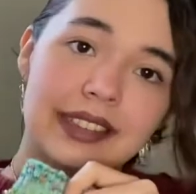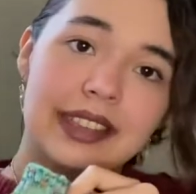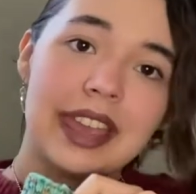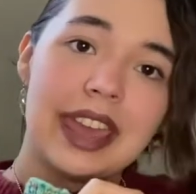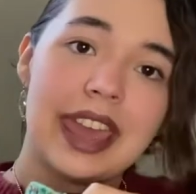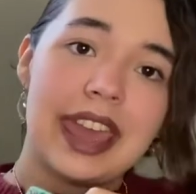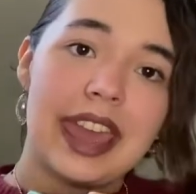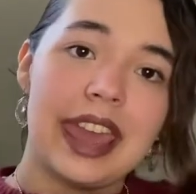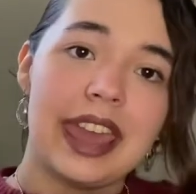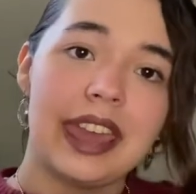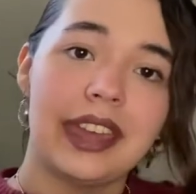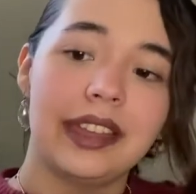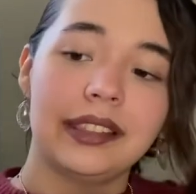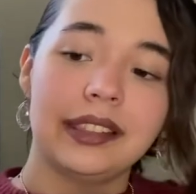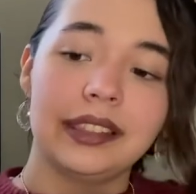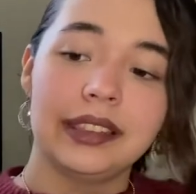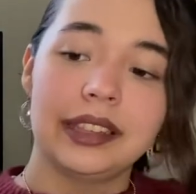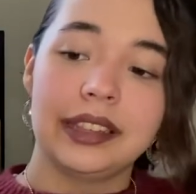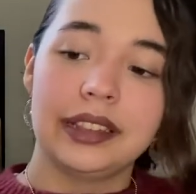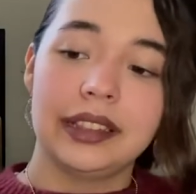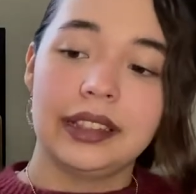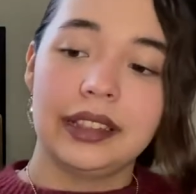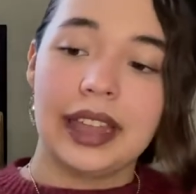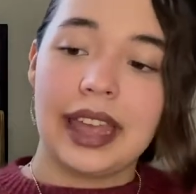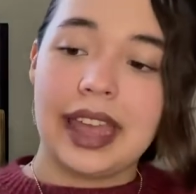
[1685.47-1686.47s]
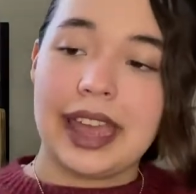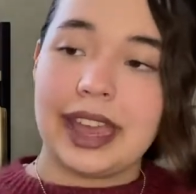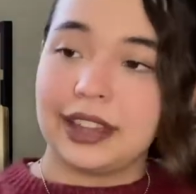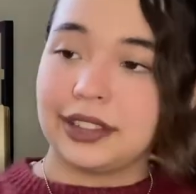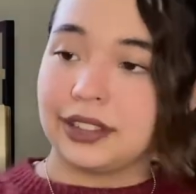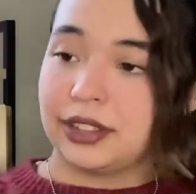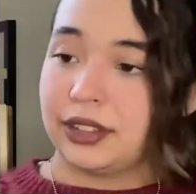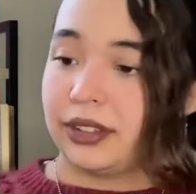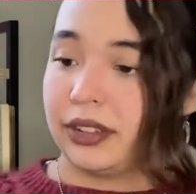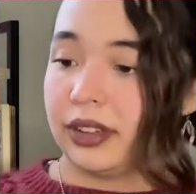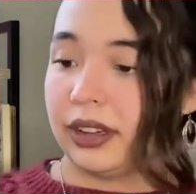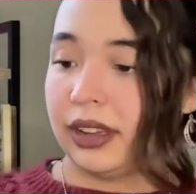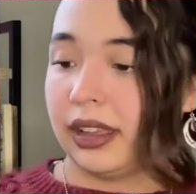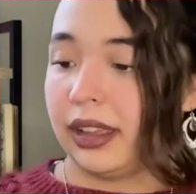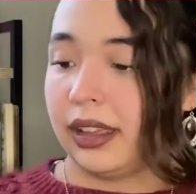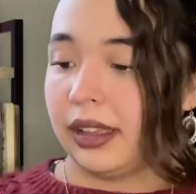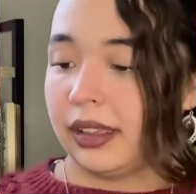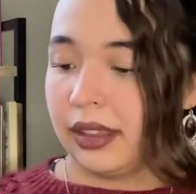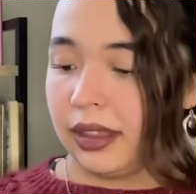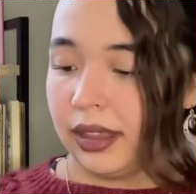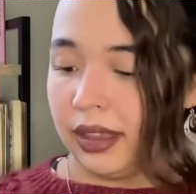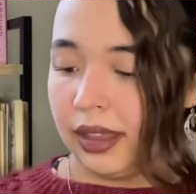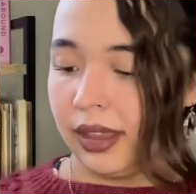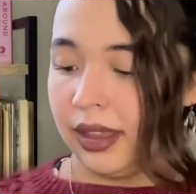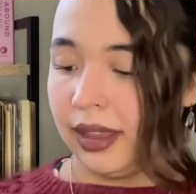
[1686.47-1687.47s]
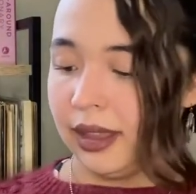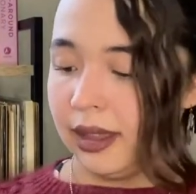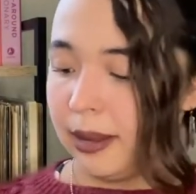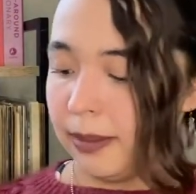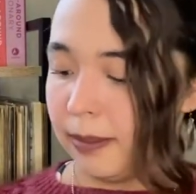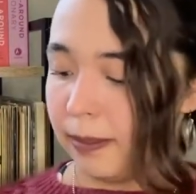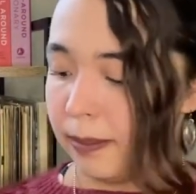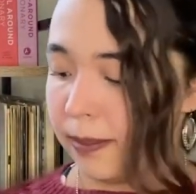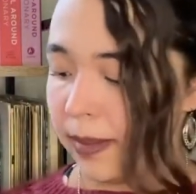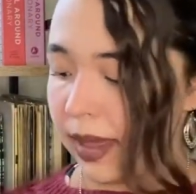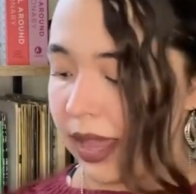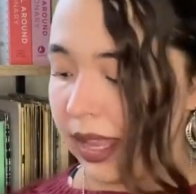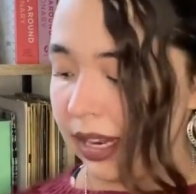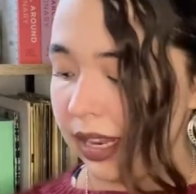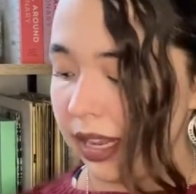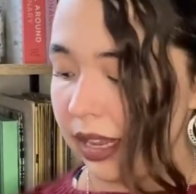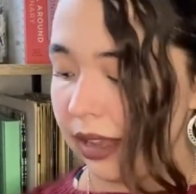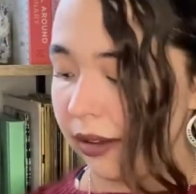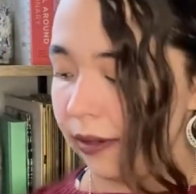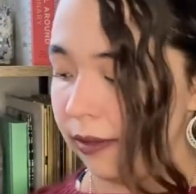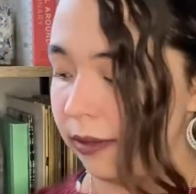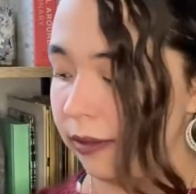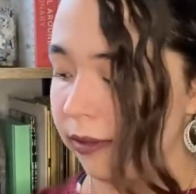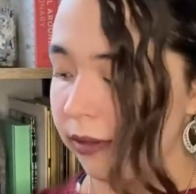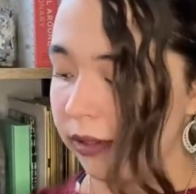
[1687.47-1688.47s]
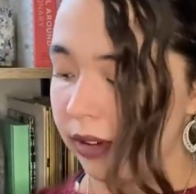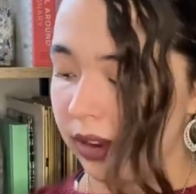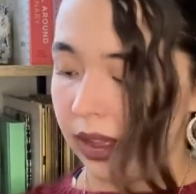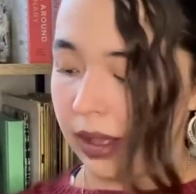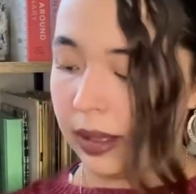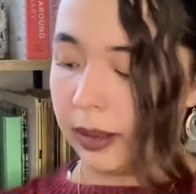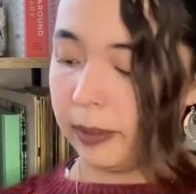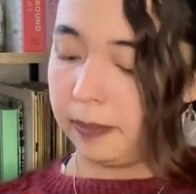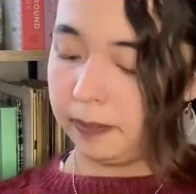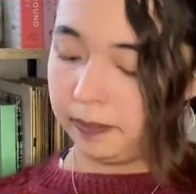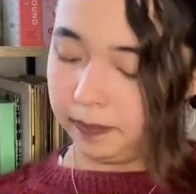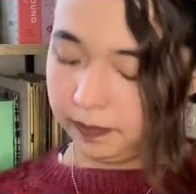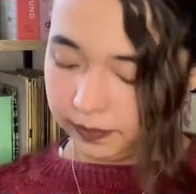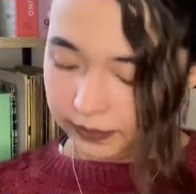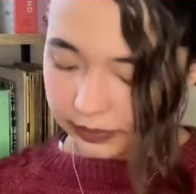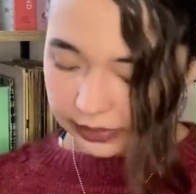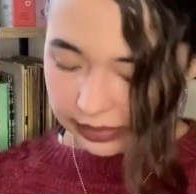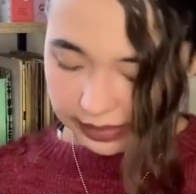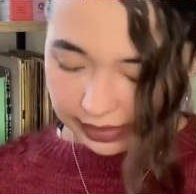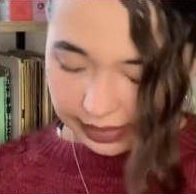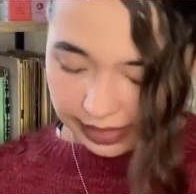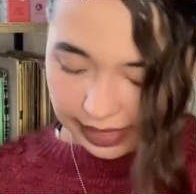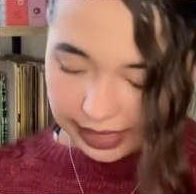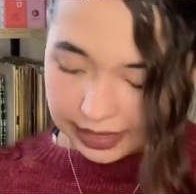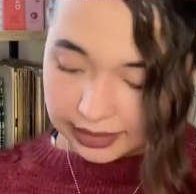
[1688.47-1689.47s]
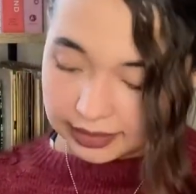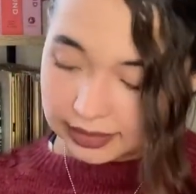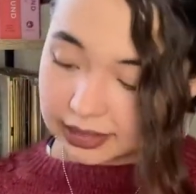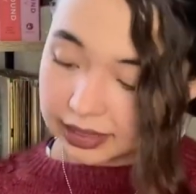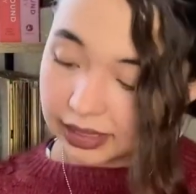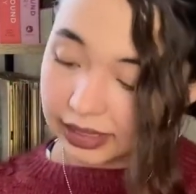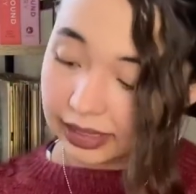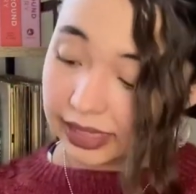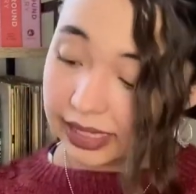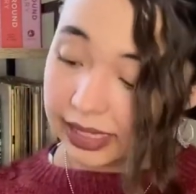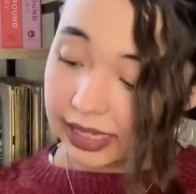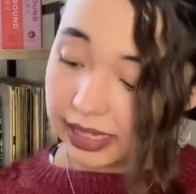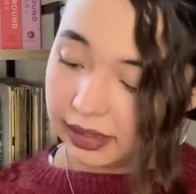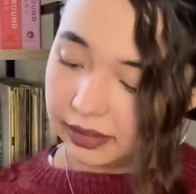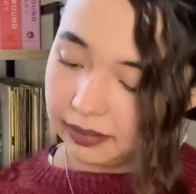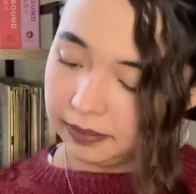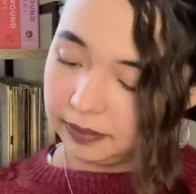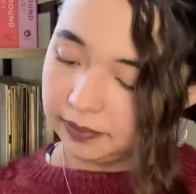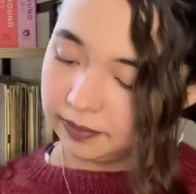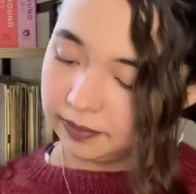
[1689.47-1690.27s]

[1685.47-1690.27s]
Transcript: a little extra mini from Kate Celine.